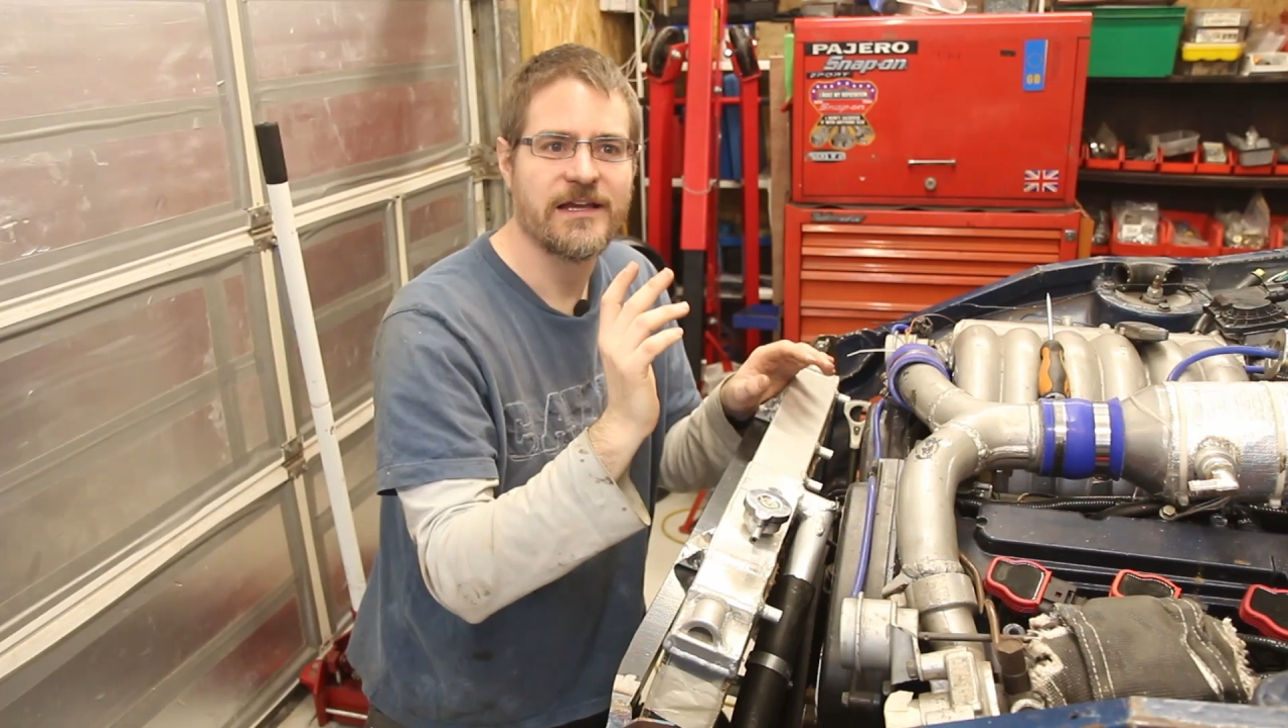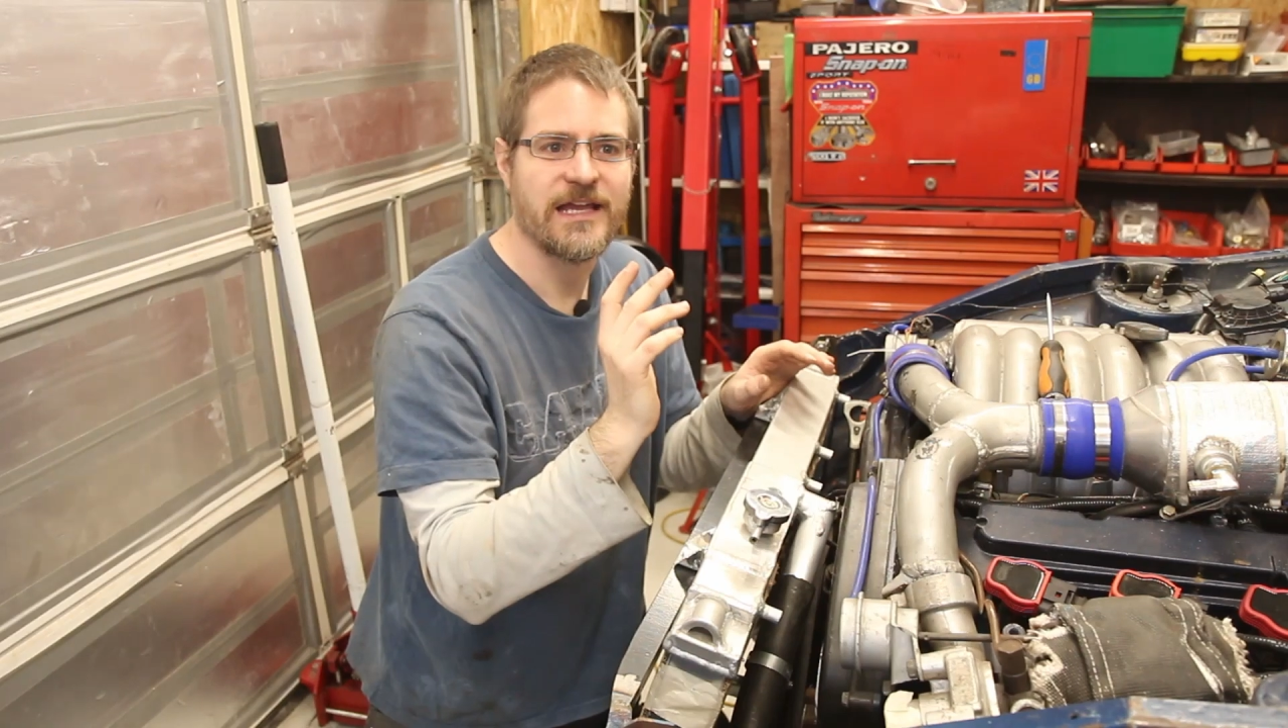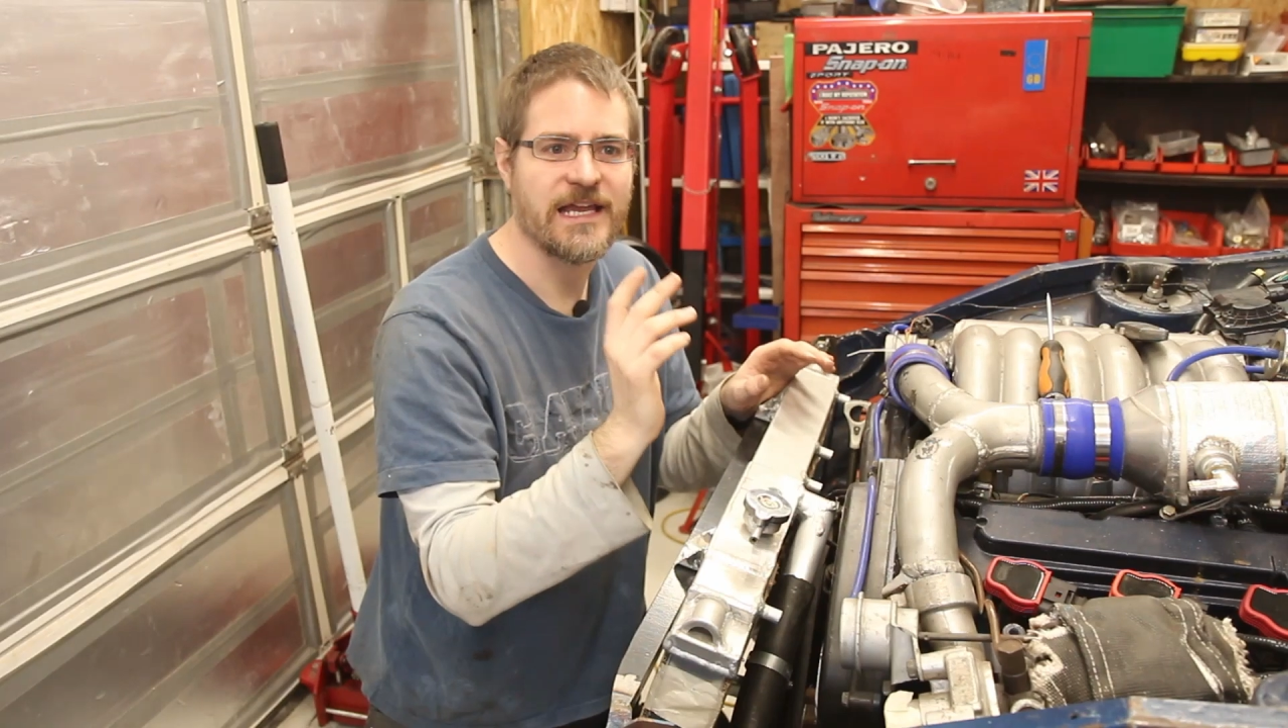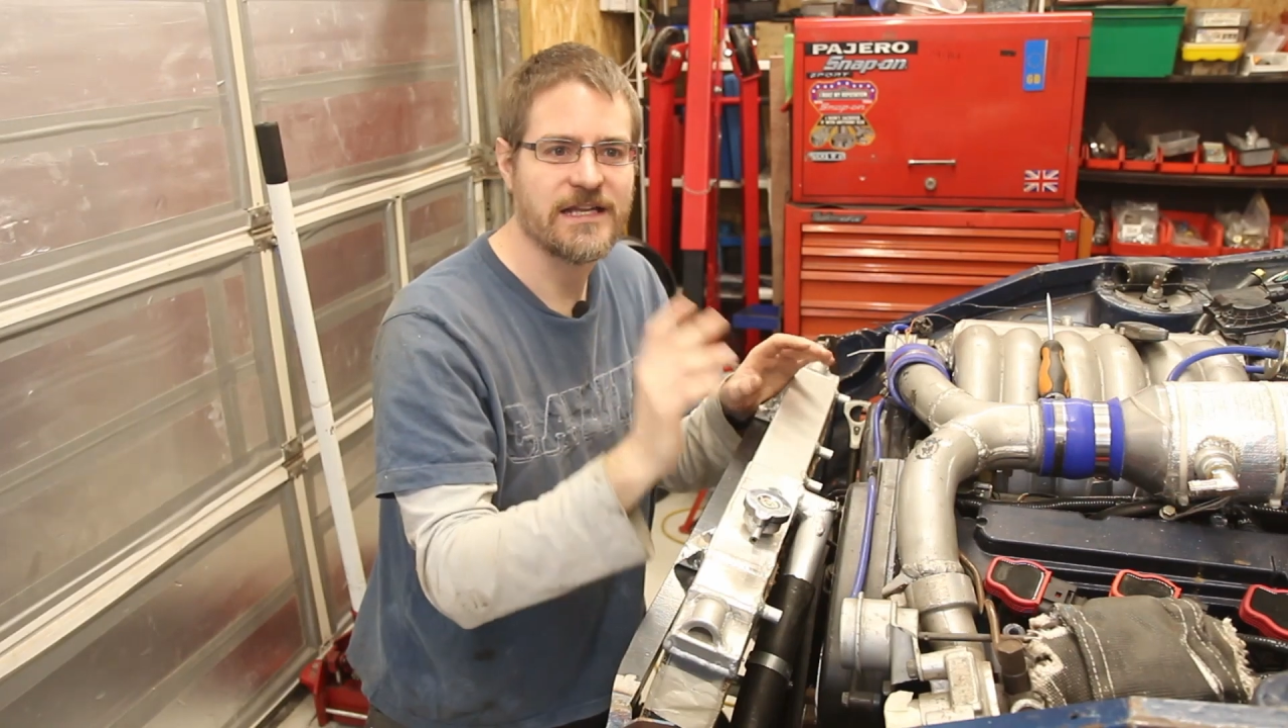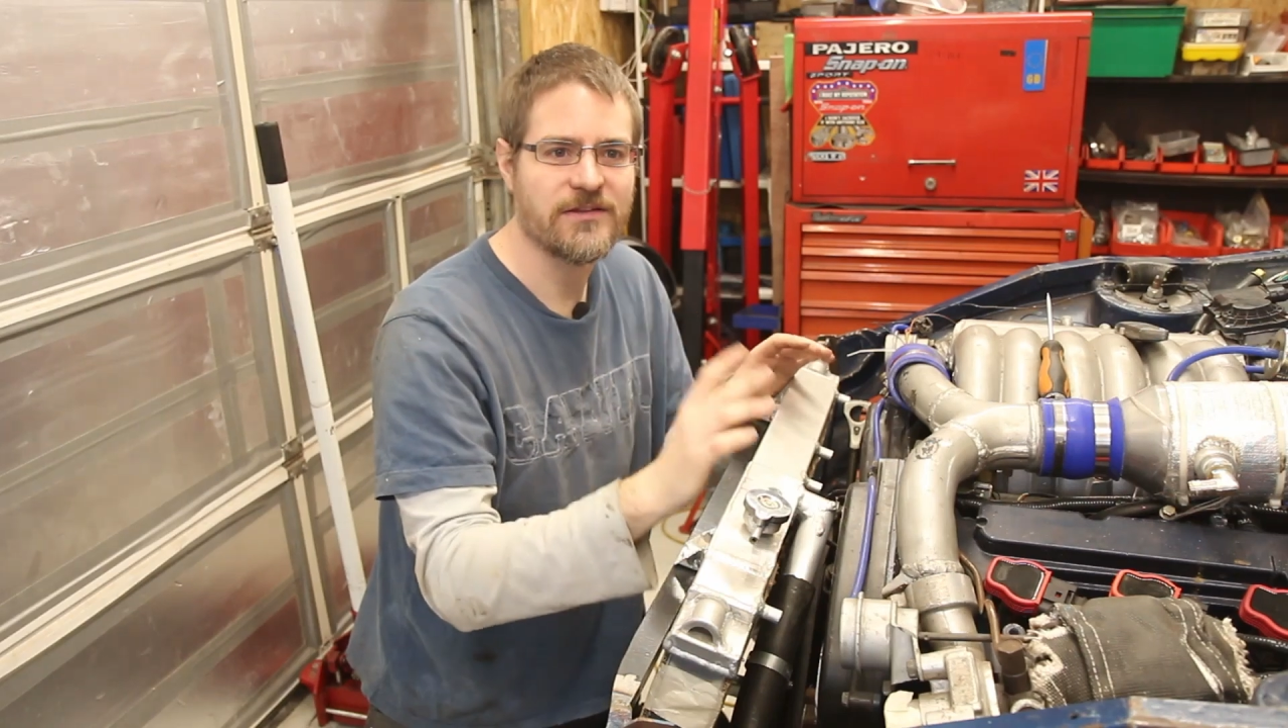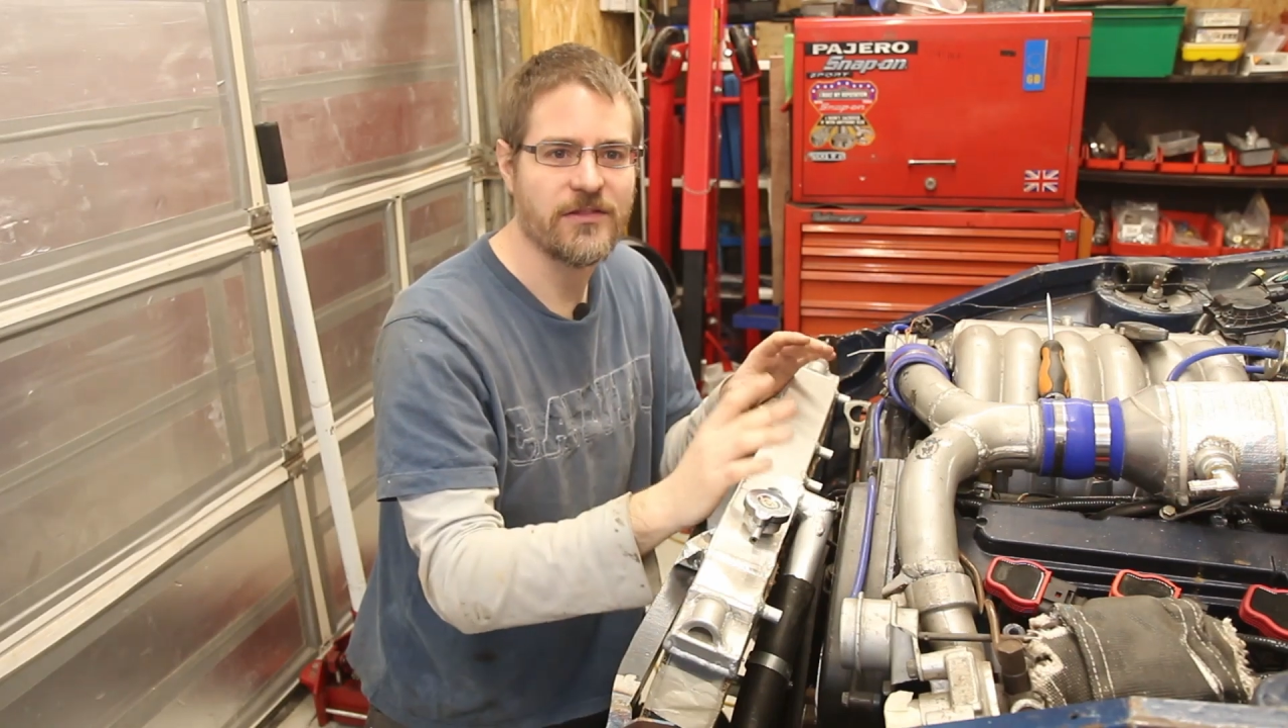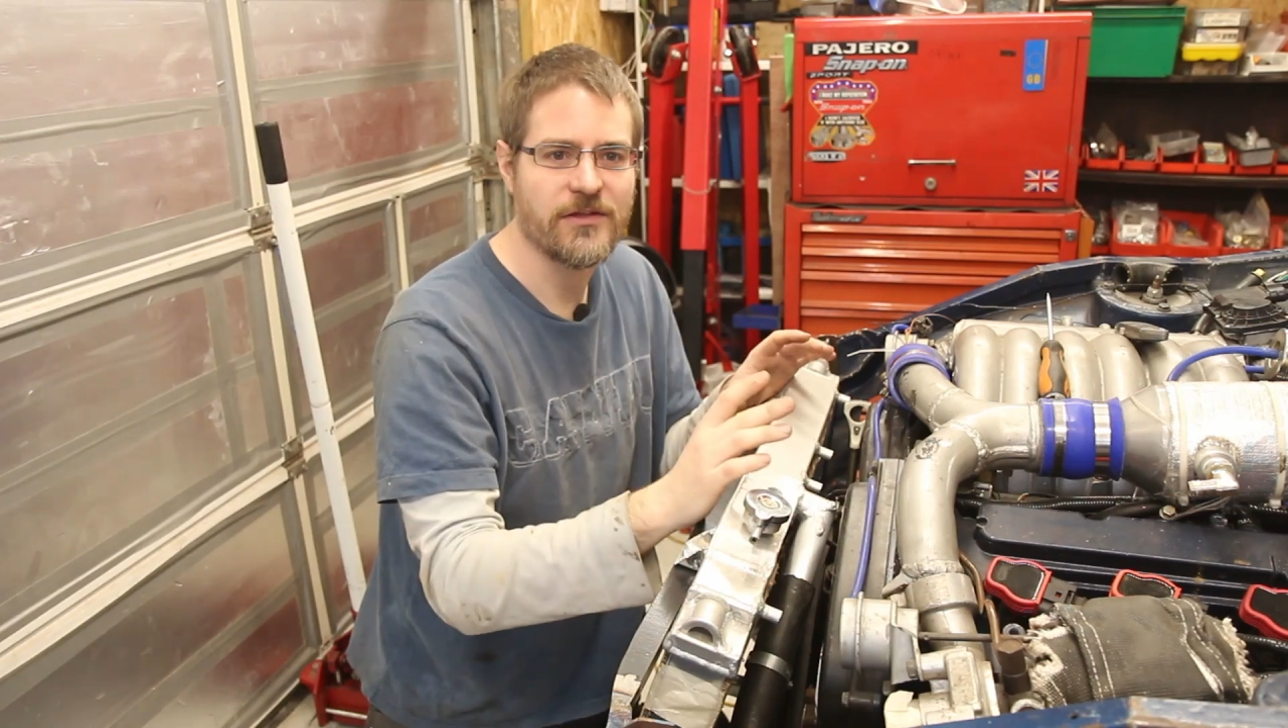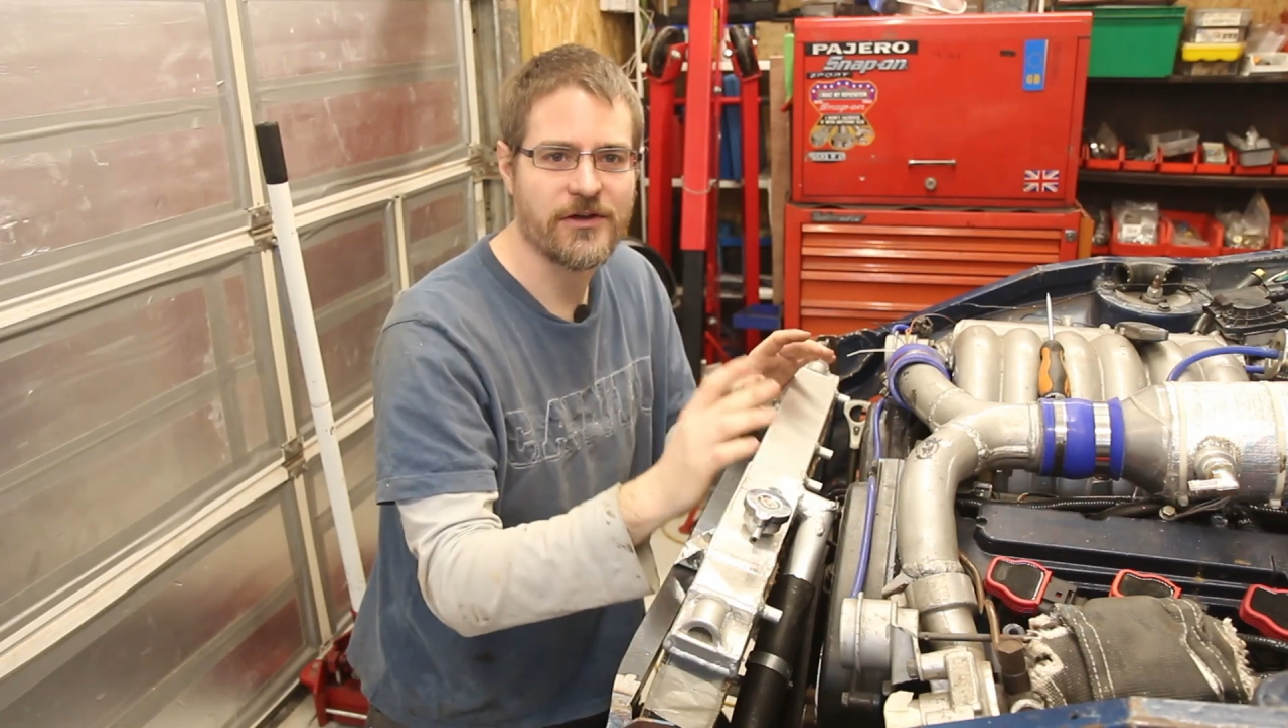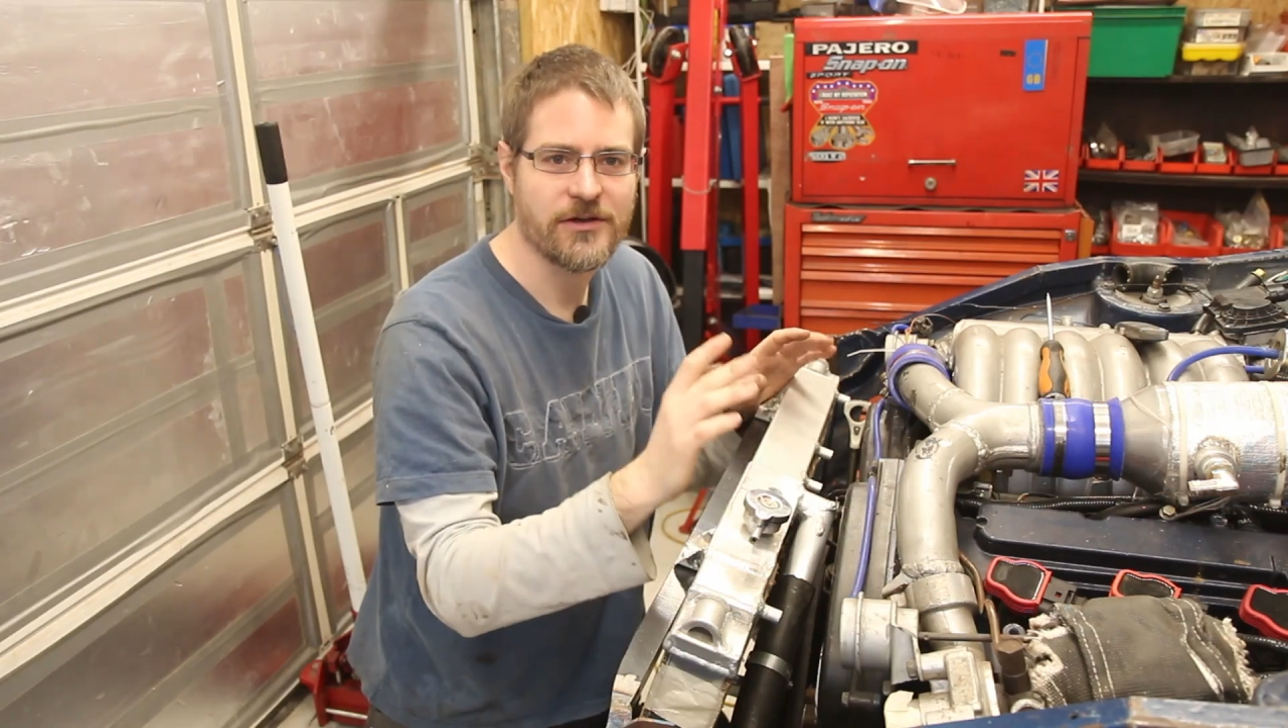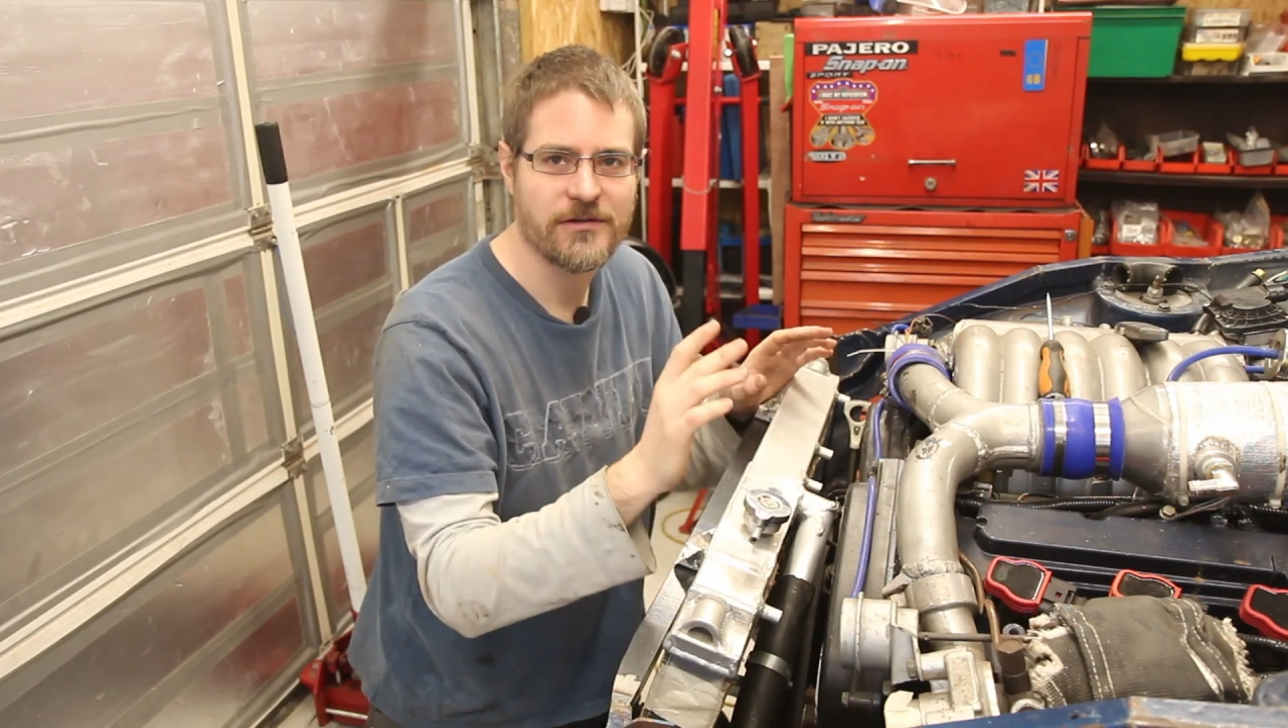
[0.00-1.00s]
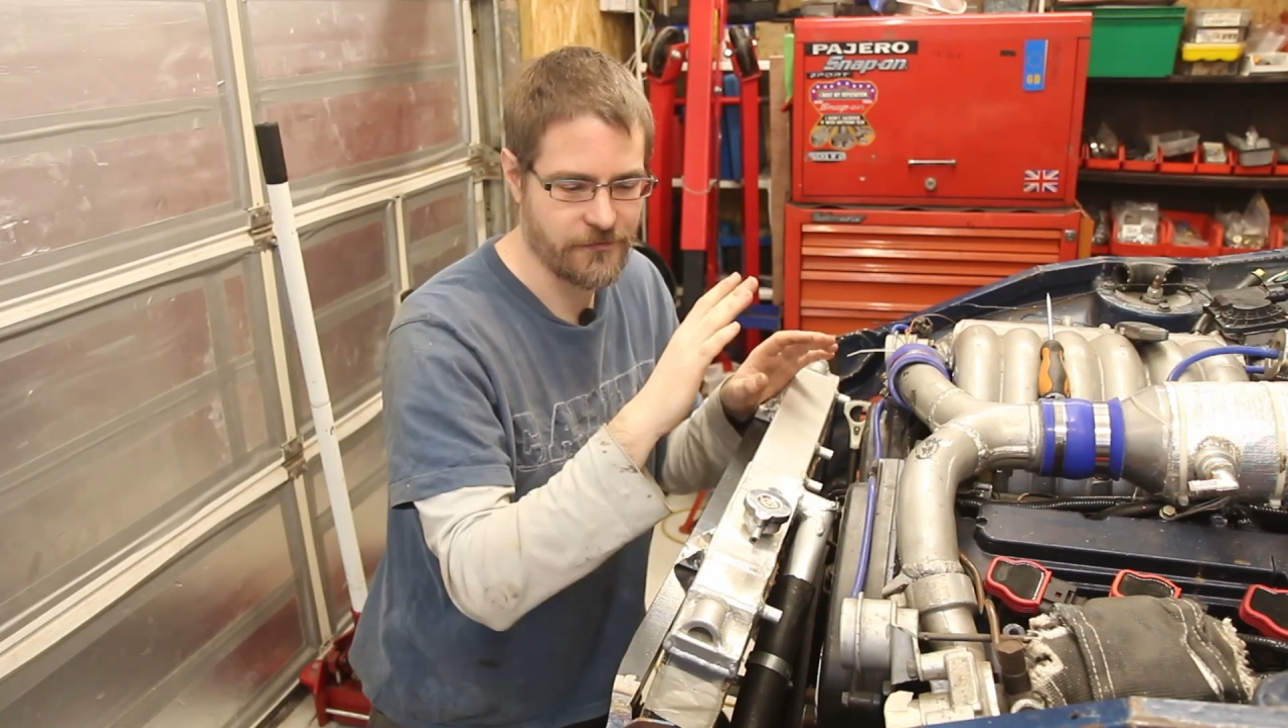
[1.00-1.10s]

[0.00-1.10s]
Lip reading: in the